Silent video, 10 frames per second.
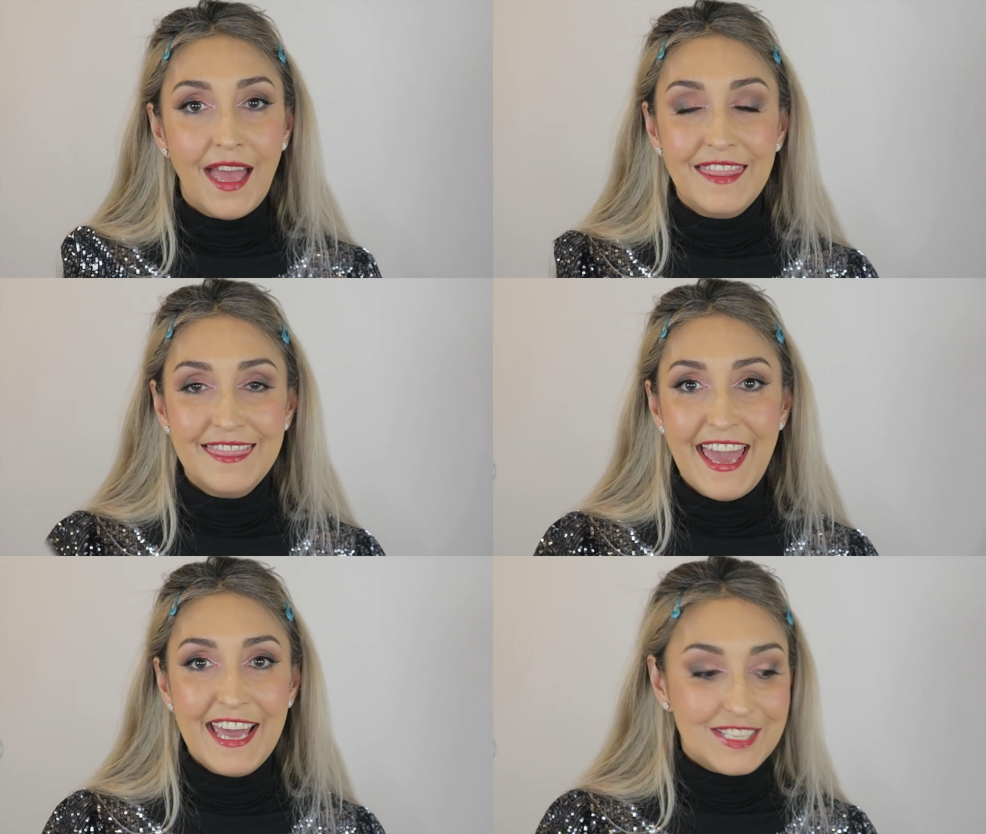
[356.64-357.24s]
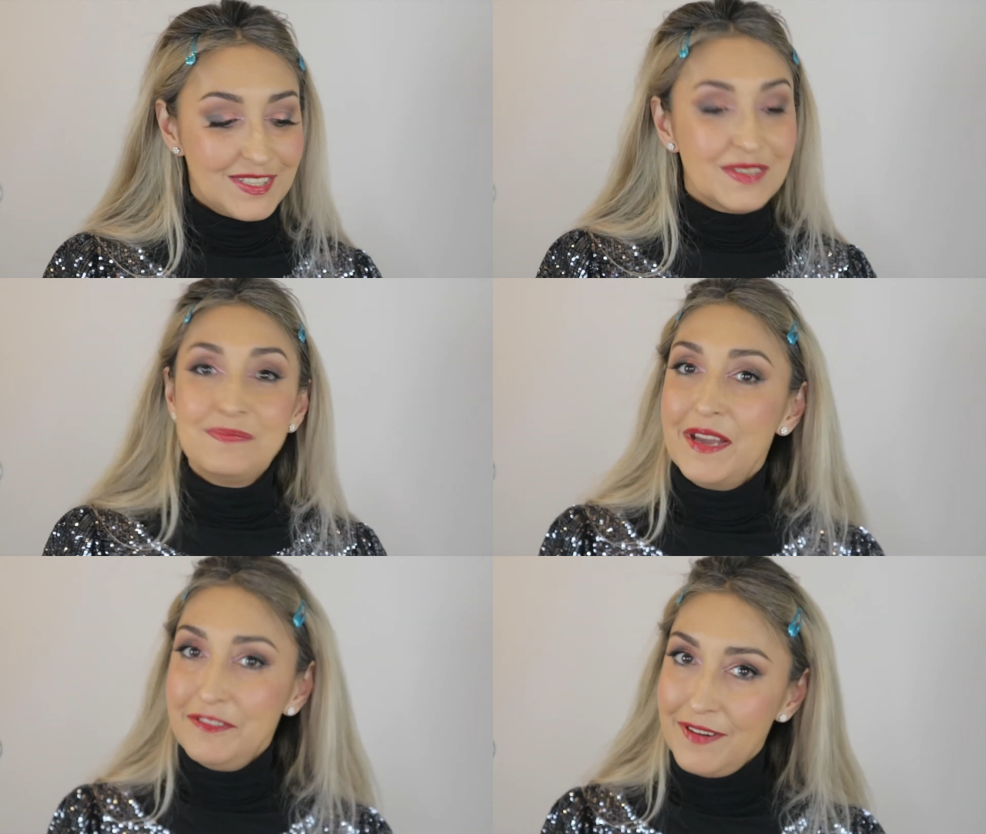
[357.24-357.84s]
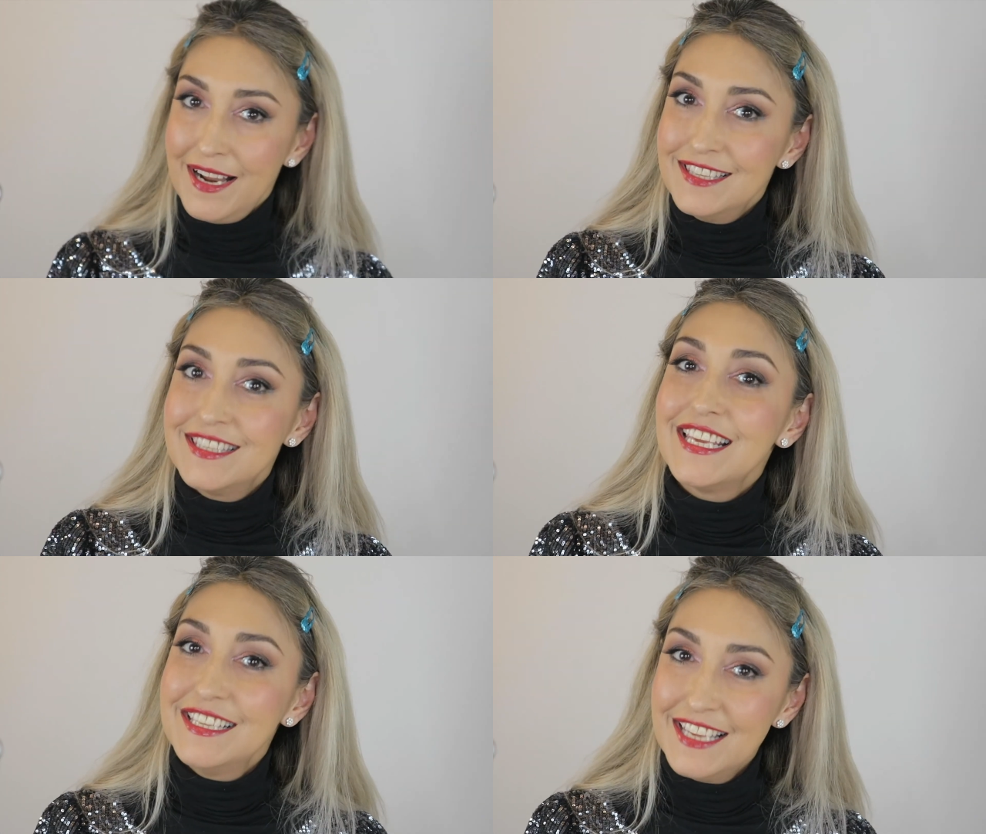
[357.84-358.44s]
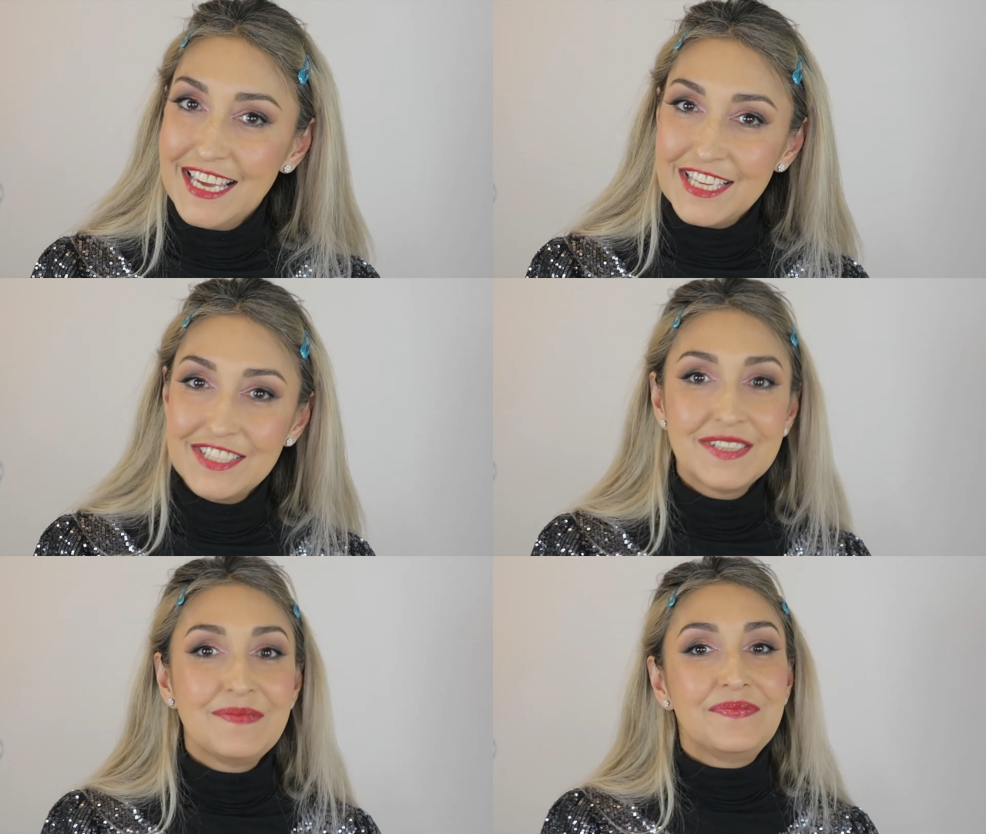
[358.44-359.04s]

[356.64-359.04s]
And that, my friends, is it.